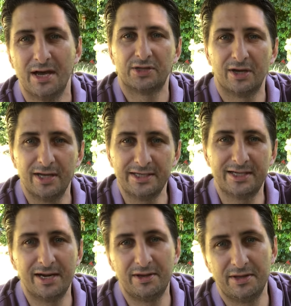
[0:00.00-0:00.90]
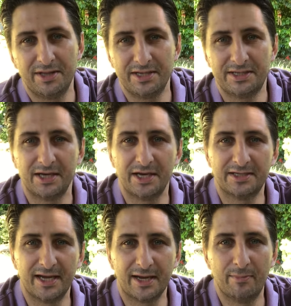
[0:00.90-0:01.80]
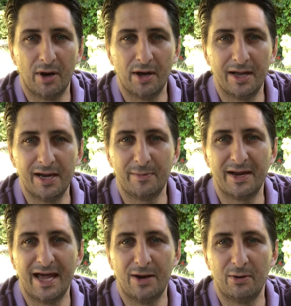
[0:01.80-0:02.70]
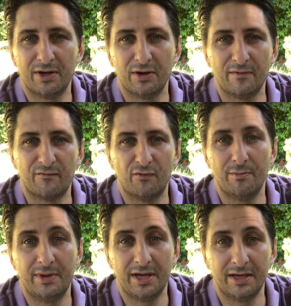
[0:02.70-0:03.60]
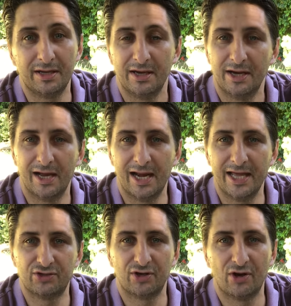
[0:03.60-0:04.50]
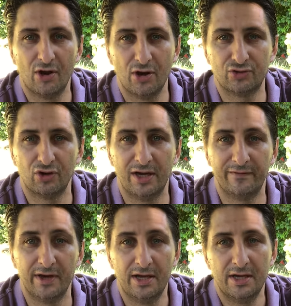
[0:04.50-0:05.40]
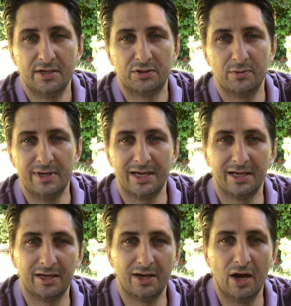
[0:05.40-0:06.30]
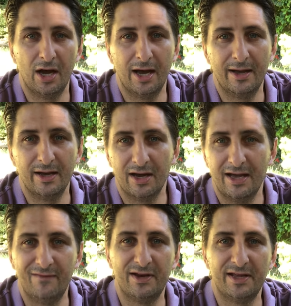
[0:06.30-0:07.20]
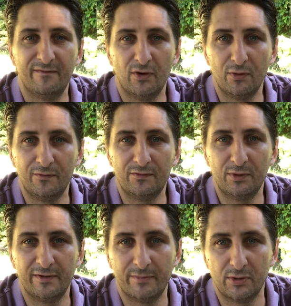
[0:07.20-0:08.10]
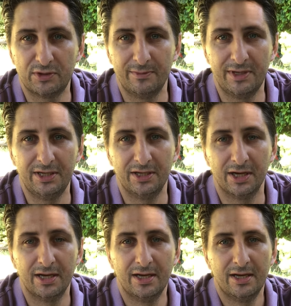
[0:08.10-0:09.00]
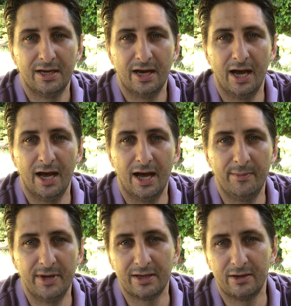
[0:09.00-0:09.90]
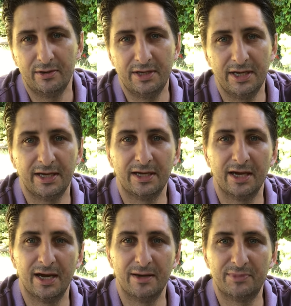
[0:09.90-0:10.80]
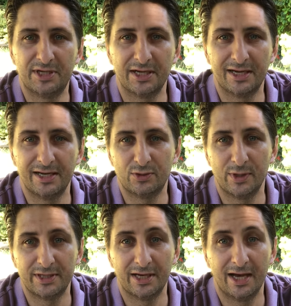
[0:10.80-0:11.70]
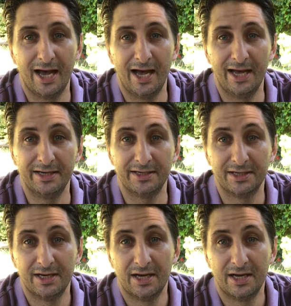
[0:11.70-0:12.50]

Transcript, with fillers: So I'd like to tell you in this uh, second part a little bit of how I got from being an electric car driver to being uh, heavily involved with multimedia, um, including uh, particularly Twitter and